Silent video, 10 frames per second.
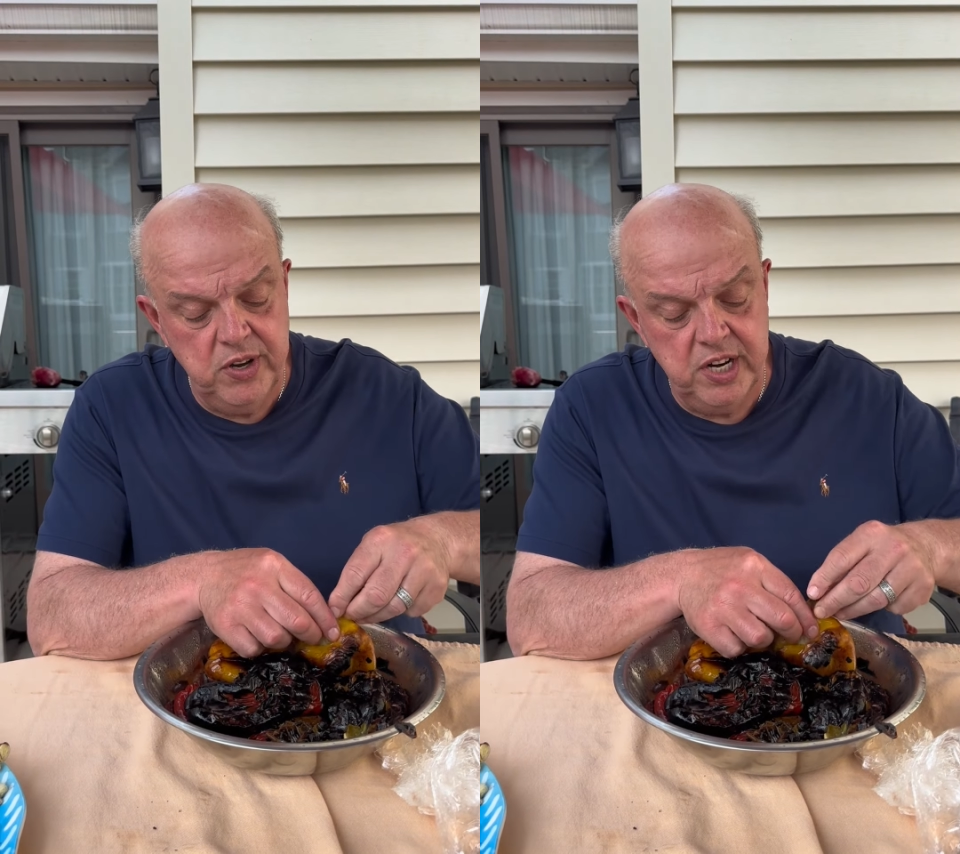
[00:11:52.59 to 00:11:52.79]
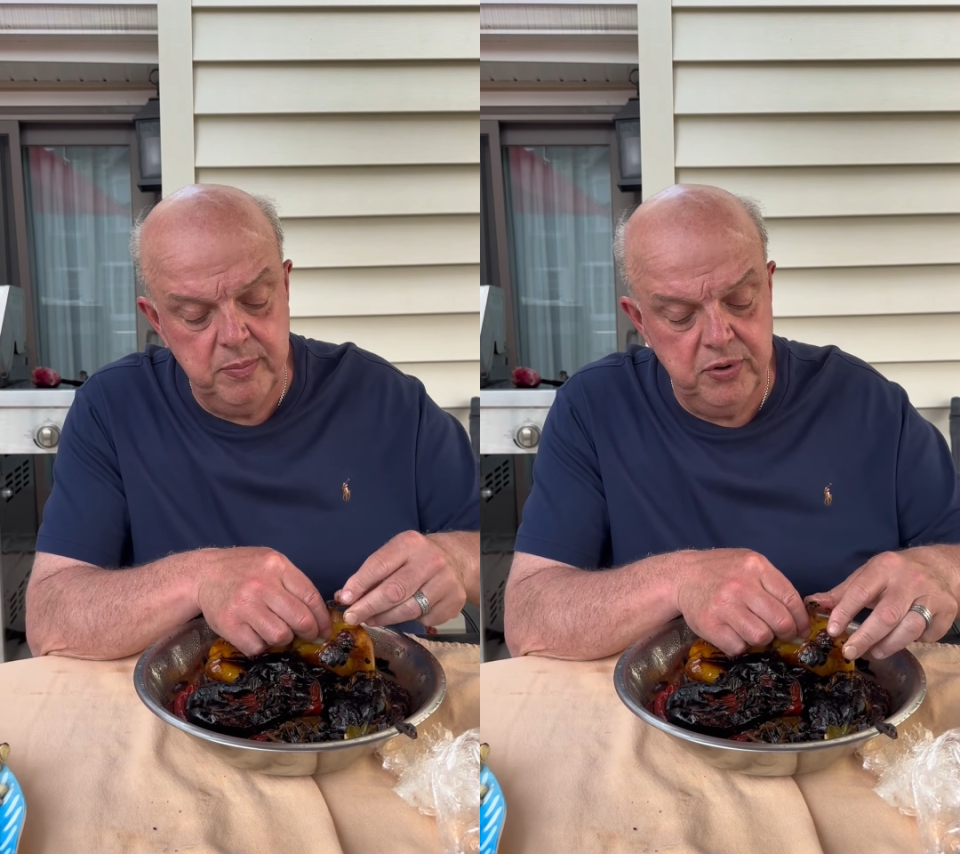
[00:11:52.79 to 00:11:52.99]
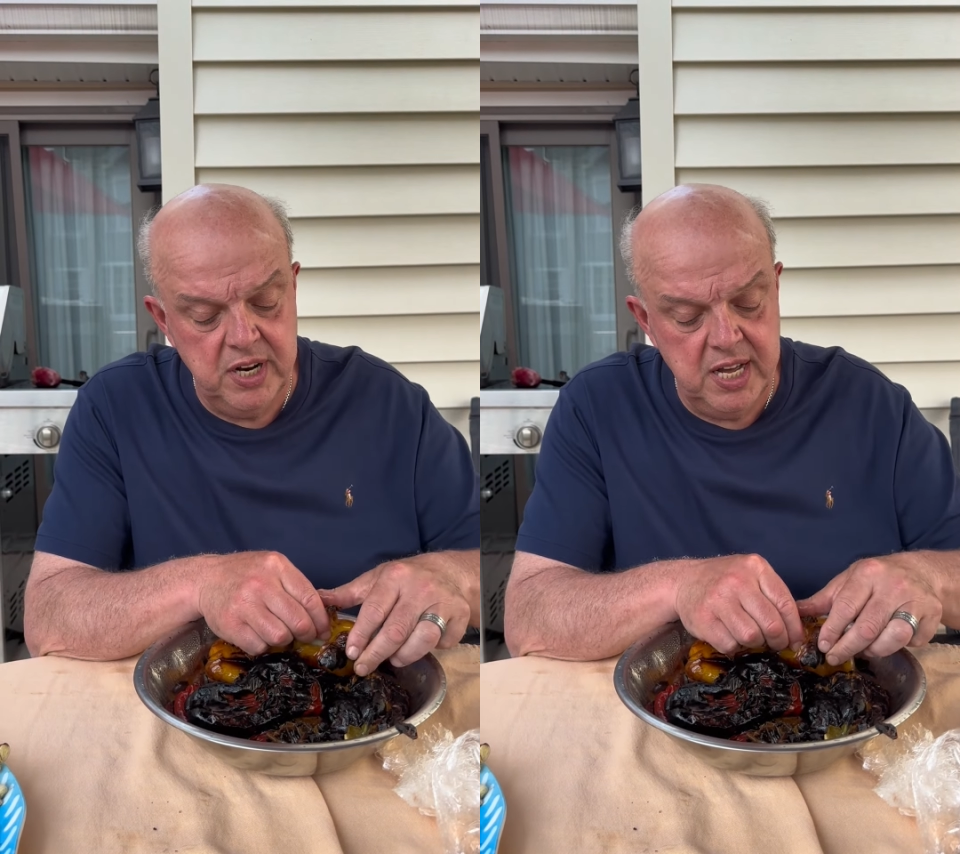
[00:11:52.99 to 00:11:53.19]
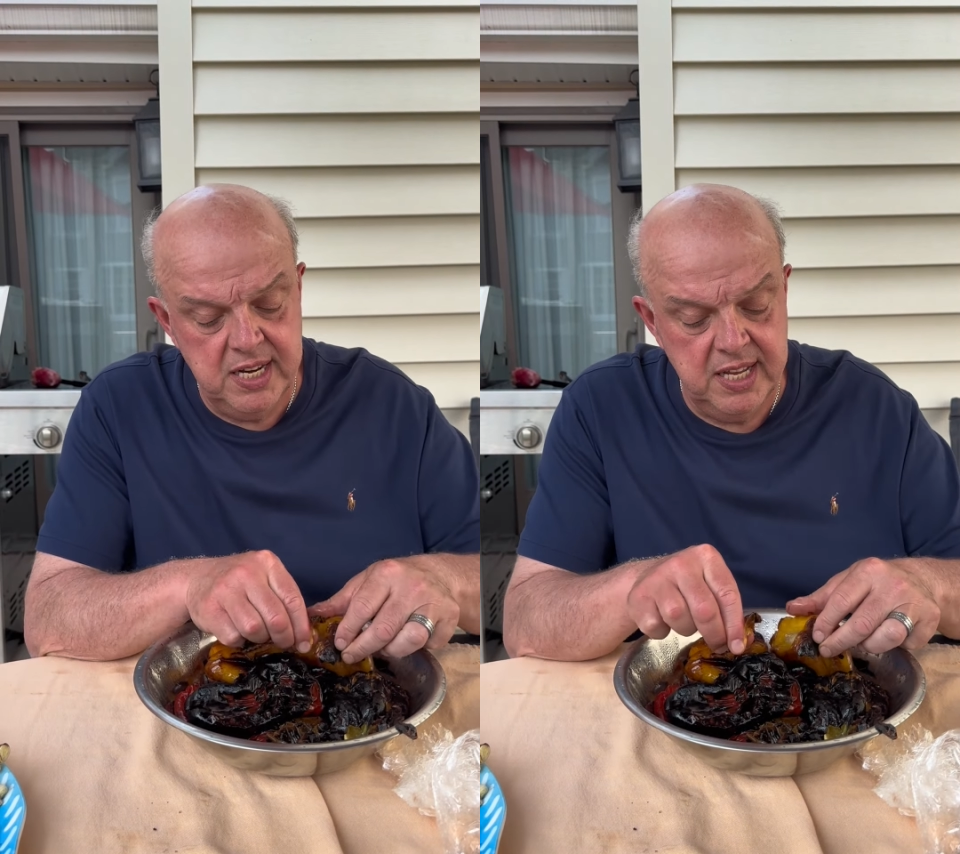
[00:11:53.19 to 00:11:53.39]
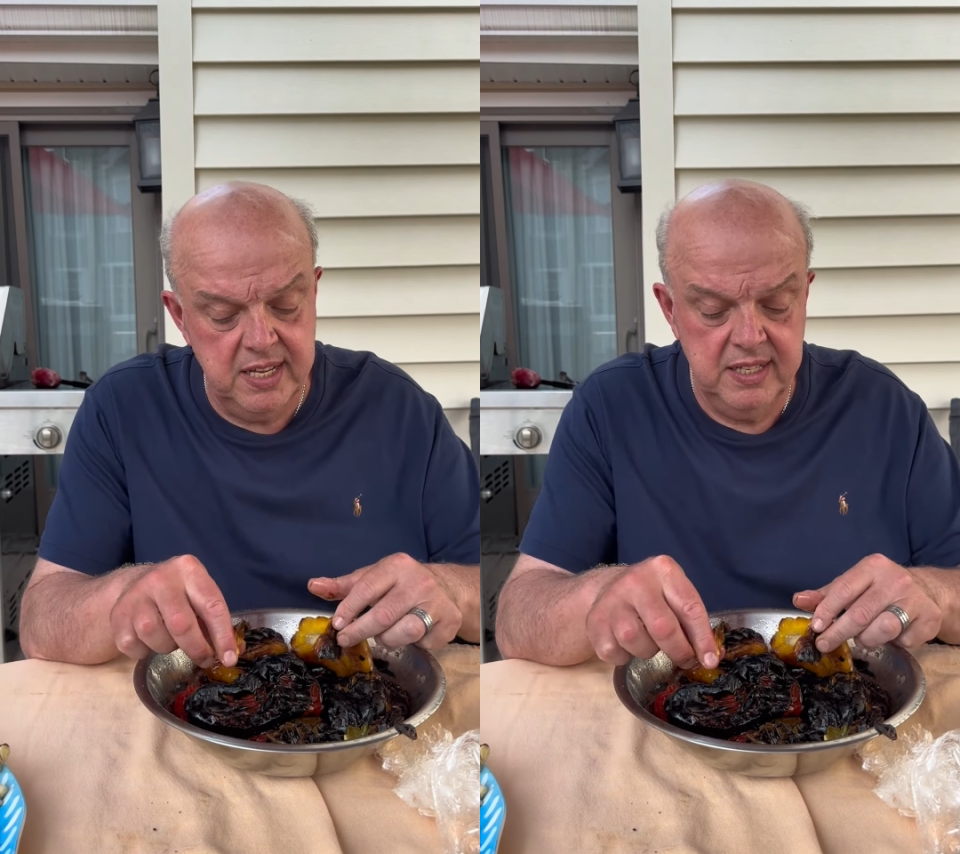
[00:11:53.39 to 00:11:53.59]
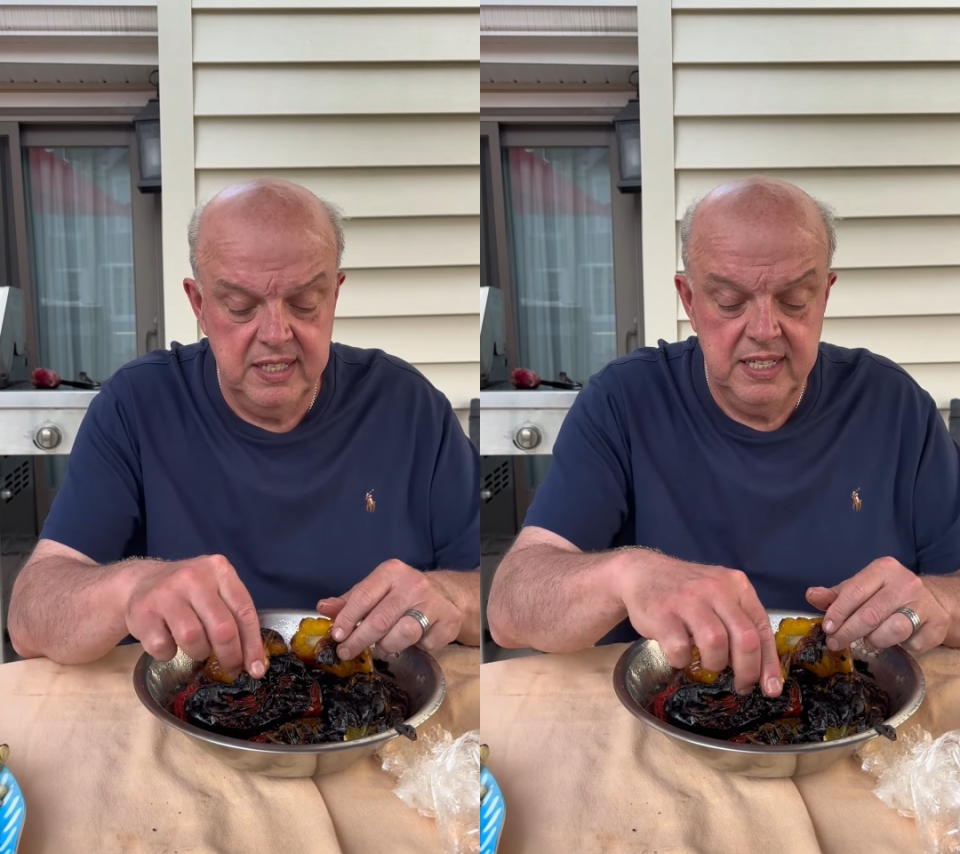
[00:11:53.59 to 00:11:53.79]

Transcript: we're gonna put on there